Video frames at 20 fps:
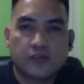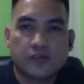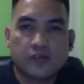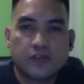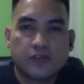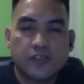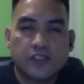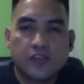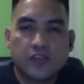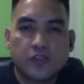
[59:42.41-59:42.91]

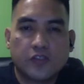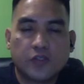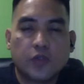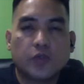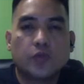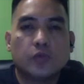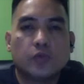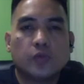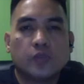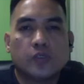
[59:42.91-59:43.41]
you need to
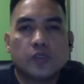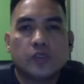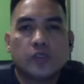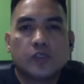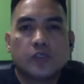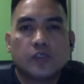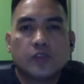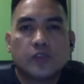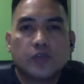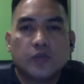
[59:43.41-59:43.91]
do
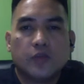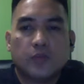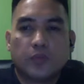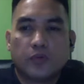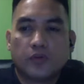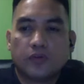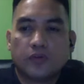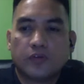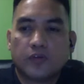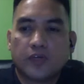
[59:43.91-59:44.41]
to
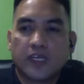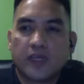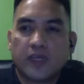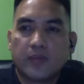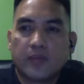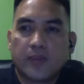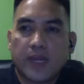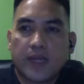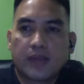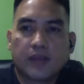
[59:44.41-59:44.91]
improve your
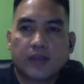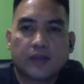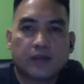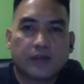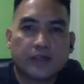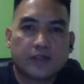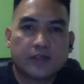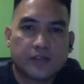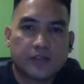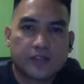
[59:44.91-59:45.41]
impact in our
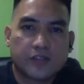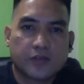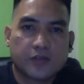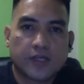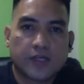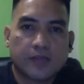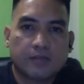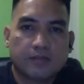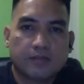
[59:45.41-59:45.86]
industry?